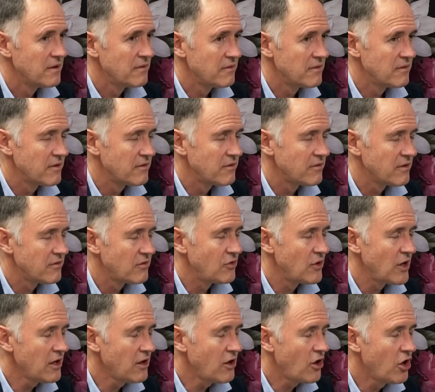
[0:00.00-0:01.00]
The
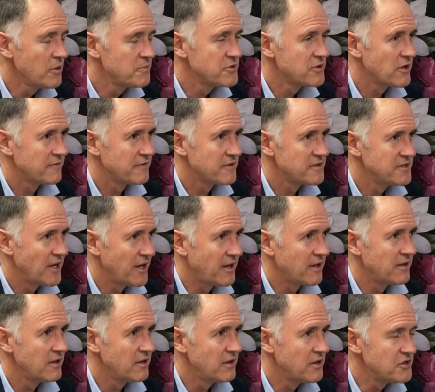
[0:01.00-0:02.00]
real hopes of the
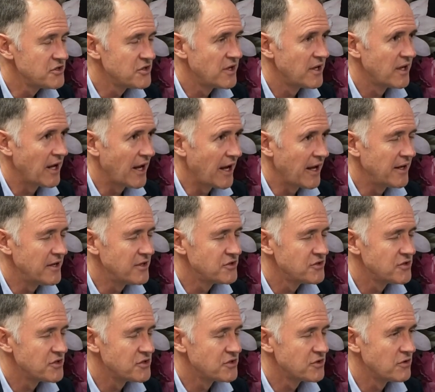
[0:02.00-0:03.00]
second edition again is
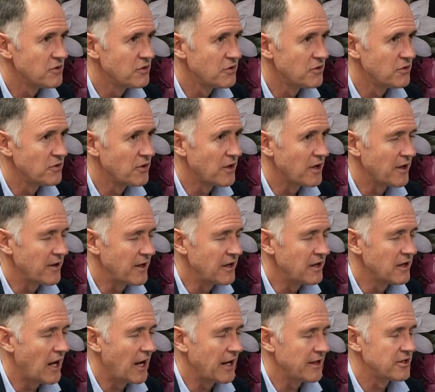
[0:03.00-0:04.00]
just to
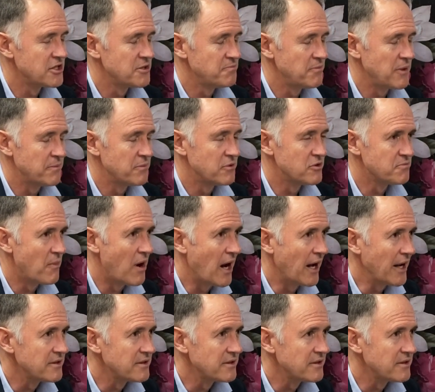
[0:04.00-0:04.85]
enlighten people's minds.